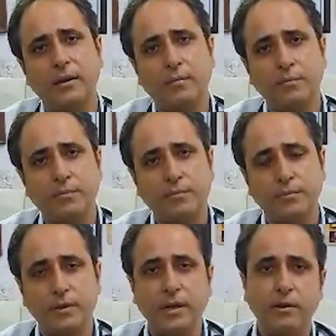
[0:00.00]
am
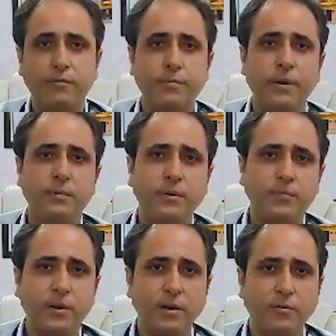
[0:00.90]
the head of Department
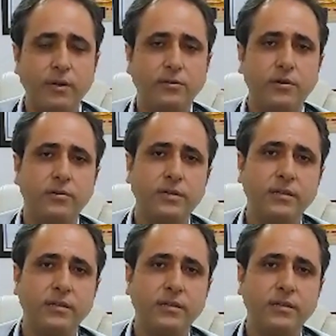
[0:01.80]
of Cardiovascular